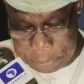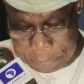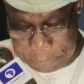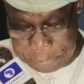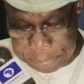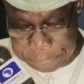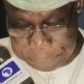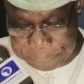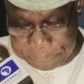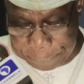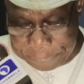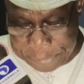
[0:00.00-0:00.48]

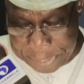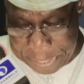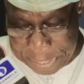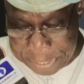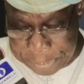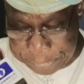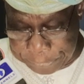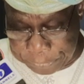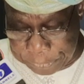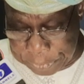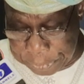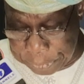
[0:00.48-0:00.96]
with
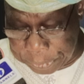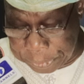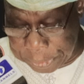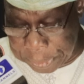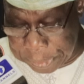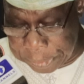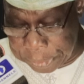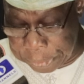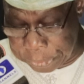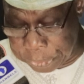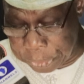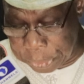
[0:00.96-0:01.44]
vast
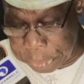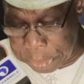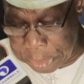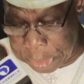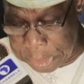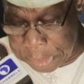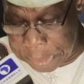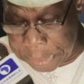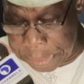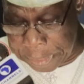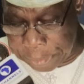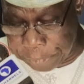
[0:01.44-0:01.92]

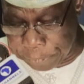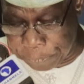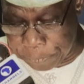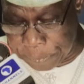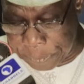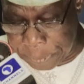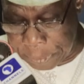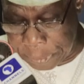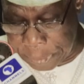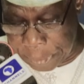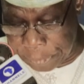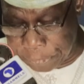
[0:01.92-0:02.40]
international
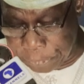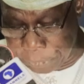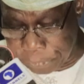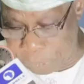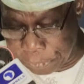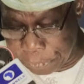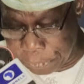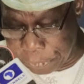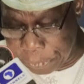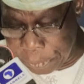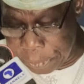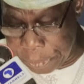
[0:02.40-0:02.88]

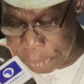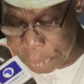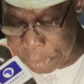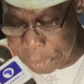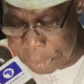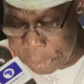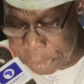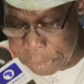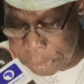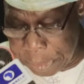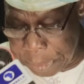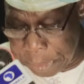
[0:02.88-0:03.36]
experience
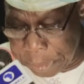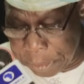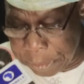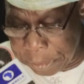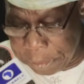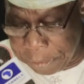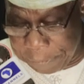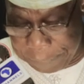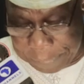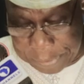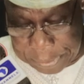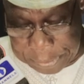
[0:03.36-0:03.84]
in
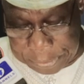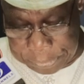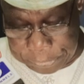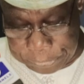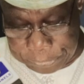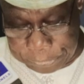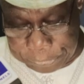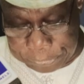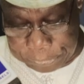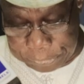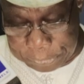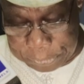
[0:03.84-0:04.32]

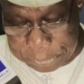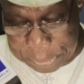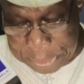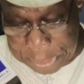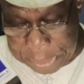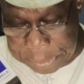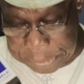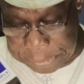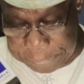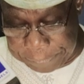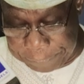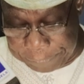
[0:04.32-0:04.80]
governance
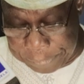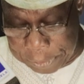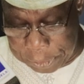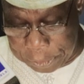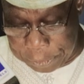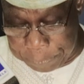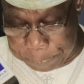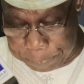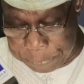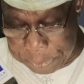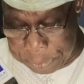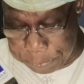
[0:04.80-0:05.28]
and
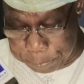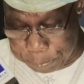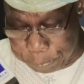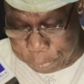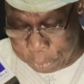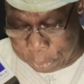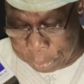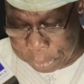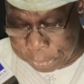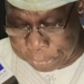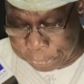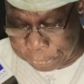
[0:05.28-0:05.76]
development
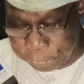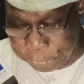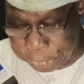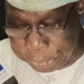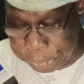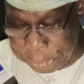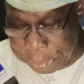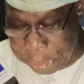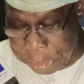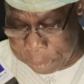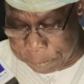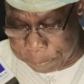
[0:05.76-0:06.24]

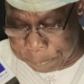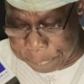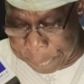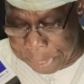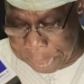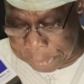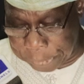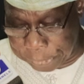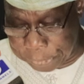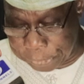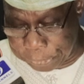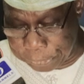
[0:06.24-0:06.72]
policy and
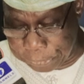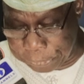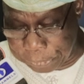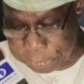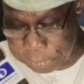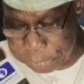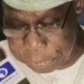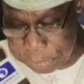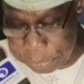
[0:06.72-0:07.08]
practice,